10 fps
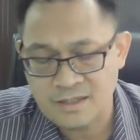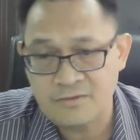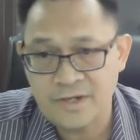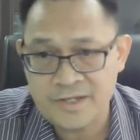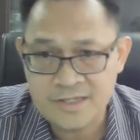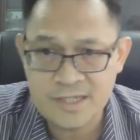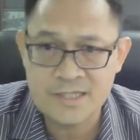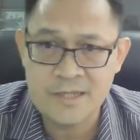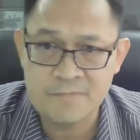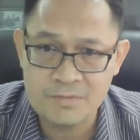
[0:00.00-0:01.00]
very
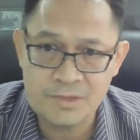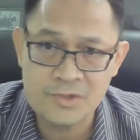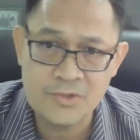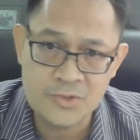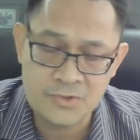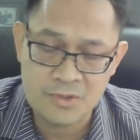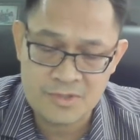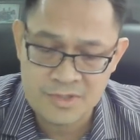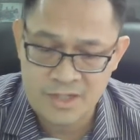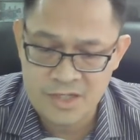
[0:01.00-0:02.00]
susceptible to
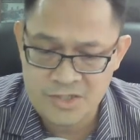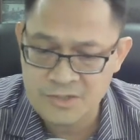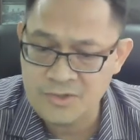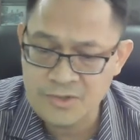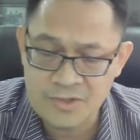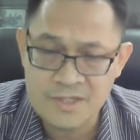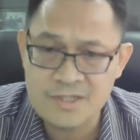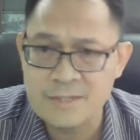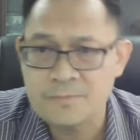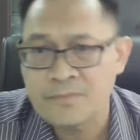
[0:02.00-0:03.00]
oxidation. You know this.